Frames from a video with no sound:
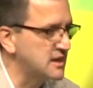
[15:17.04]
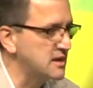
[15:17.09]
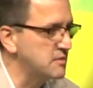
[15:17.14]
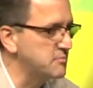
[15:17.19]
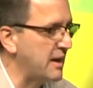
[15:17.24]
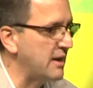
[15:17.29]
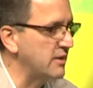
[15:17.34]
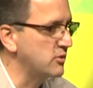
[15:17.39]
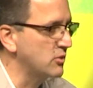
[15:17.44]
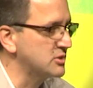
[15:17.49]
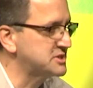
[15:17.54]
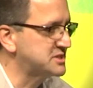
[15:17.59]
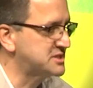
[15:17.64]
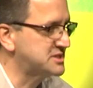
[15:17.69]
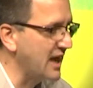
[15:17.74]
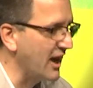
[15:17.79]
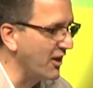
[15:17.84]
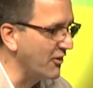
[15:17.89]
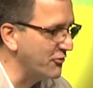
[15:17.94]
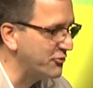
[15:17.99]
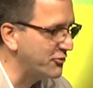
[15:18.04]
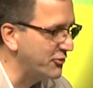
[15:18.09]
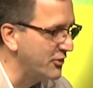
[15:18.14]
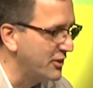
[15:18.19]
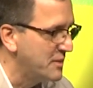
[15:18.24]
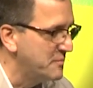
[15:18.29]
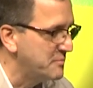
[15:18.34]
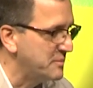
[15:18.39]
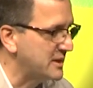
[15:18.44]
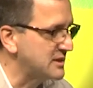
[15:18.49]
about yourself
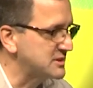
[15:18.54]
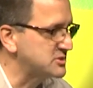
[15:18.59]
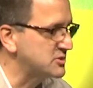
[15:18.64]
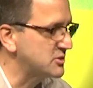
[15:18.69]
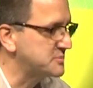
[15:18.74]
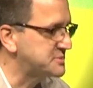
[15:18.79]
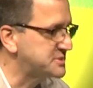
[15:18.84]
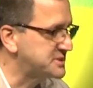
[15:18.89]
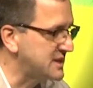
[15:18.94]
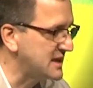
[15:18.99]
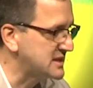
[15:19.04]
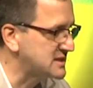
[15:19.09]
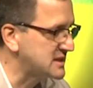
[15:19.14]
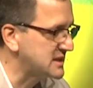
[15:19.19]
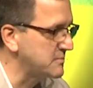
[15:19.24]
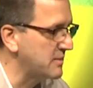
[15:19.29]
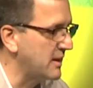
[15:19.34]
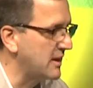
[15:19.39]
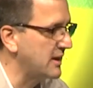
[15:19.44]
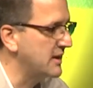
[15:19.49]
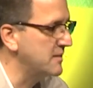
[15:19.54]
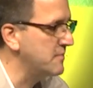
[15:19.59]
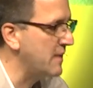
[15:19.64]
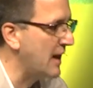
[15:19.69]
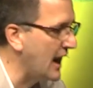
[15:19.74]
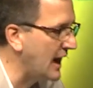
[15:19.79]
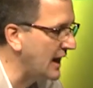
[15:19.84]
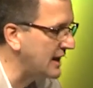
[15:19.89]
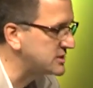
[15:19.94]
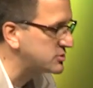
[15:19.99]
because you're obsessing about, am
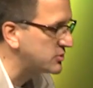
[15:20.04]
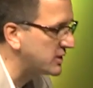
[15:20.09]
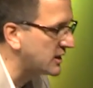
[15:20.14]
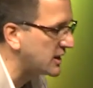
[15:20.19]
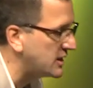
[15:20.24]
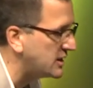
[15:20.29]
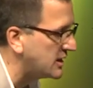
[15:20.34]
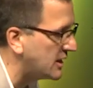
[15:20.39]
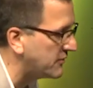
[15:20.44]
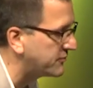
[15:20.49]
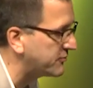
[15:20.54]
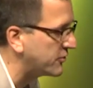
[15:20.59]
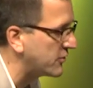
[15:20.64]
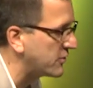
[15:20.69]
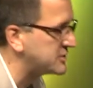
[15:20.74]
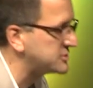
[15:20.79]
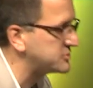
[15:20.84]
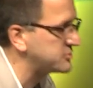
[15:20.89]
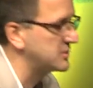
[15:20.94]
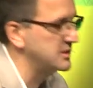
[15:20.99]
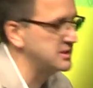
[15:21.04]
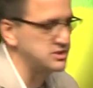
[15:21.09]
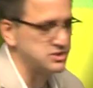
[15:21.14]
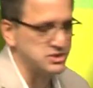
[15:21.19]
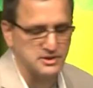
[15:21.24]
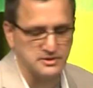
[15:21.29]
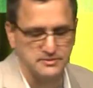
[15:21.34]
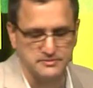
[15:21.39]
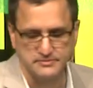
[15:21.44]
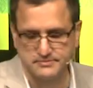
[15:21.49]
I doing enough for this
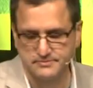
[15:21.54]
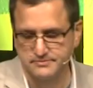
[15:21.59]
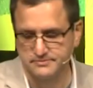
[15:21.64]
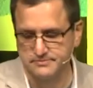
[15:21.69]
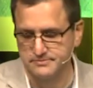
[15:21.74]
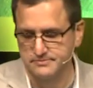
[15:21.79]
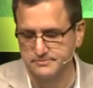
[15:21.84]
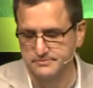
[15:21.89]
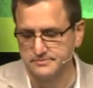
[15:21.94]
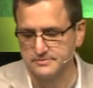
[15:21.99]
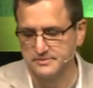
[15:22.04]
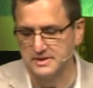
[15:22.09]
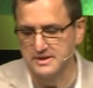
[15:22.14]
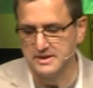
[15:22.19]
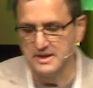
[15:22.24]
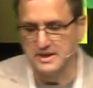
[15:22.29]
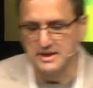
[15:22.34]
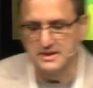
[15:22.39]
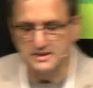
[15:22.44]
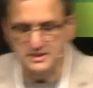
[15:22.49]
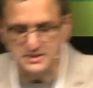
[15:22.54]
religion? The